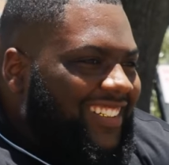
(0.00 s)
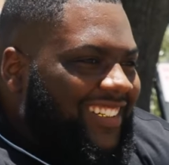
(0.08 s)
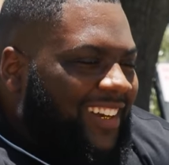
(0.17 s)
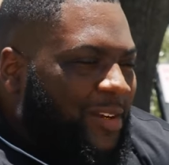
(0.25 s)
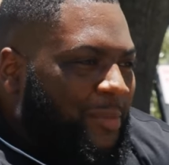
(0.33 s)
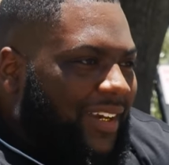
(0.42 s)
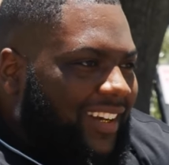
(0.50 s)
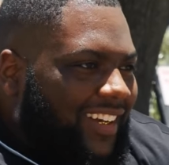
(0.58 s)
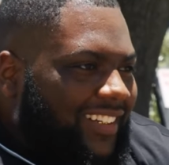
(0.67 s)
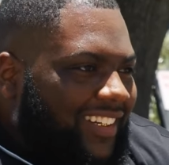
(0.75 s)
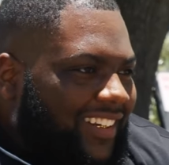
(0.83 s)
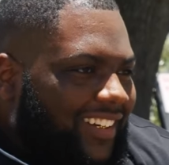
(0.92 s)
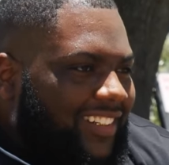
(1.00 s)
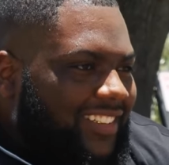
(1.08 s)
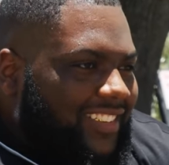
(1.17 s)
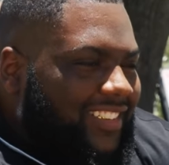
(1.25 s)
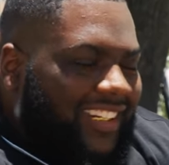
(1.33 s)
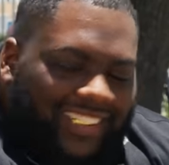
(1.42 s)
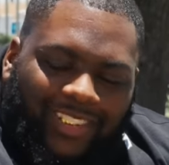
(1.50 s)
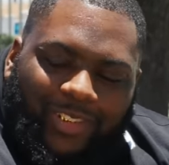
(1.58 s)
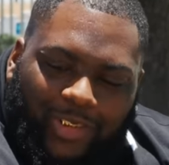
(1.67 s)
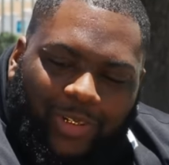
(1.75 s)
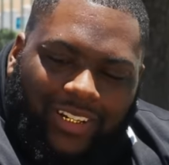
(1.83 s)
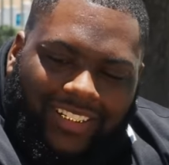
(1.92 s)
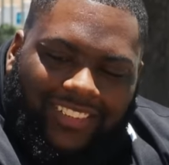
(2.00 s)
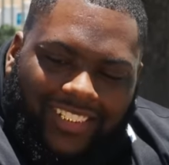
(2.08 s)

it's not a bad idea. It's a nice little story I can